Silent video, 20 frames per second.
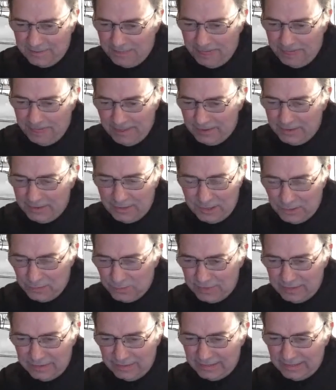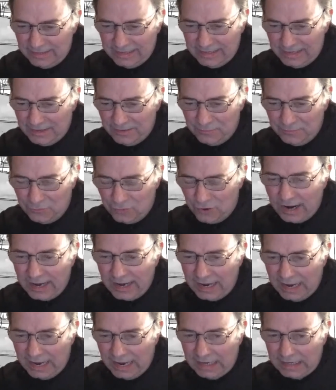in the
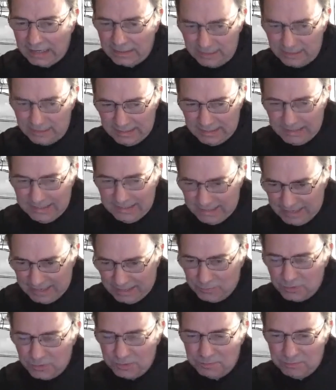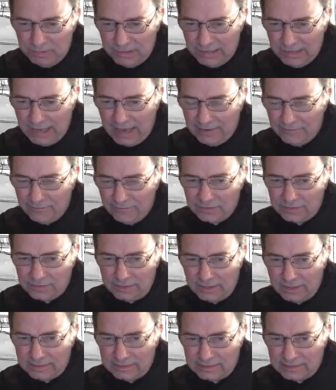Freiheit, it would be
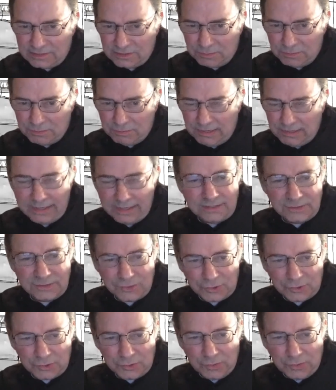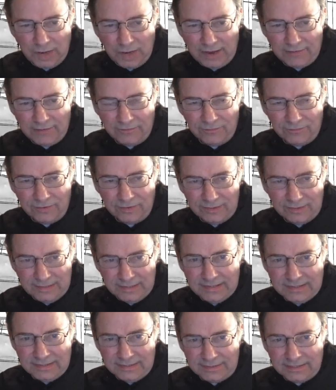advertised as a place to have
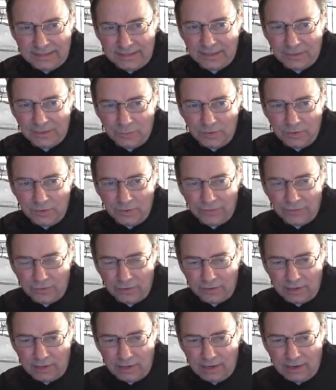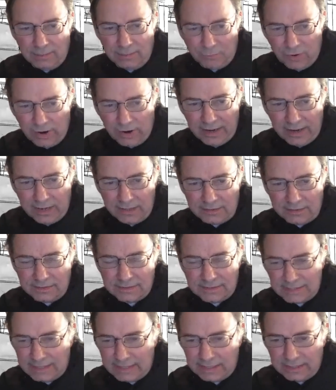dinner with your
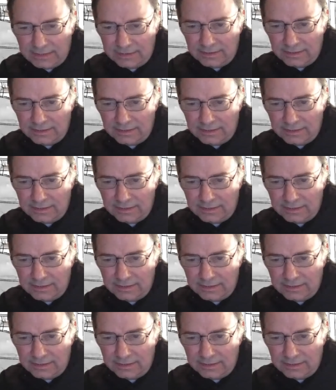comrades. And